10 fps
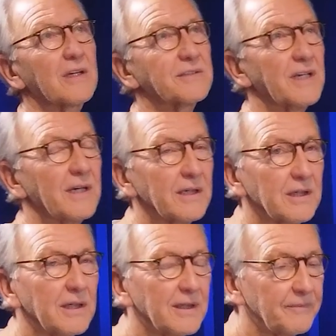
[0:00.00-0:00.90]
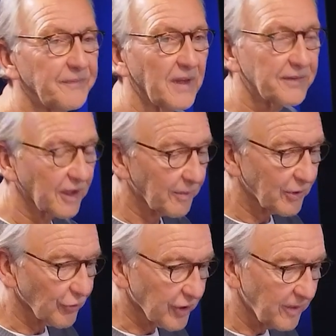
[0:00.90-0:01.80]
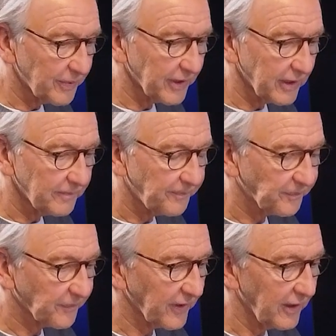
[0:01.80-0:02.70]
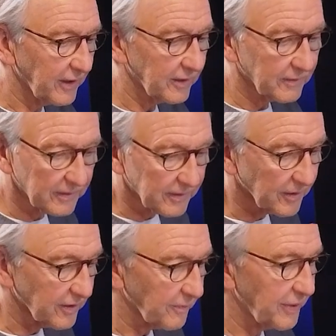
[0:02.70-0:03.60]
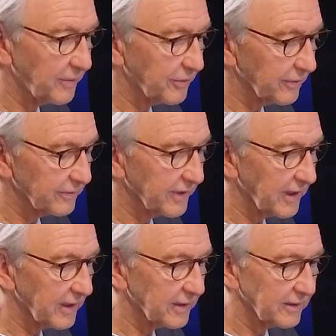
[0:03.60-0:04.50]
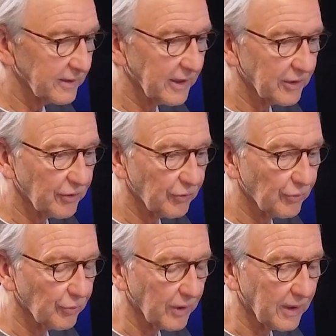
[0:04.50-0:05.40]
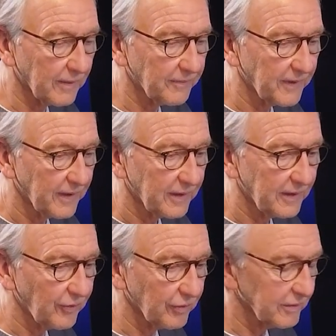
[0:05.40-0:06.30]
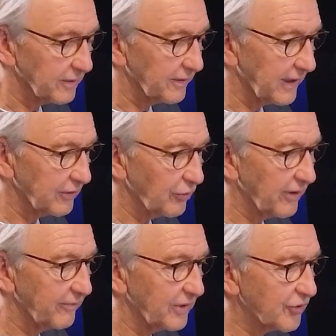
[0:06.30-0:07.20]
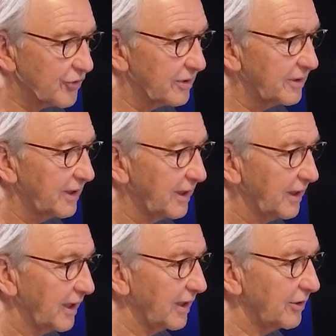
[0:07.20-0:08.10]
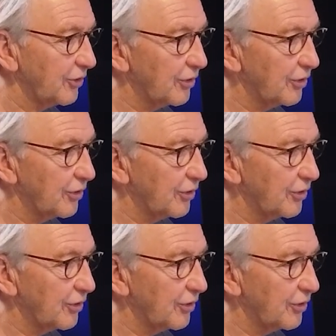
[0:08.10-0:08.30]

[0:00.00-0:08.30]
as I think about your company and the people that you have mentioned, and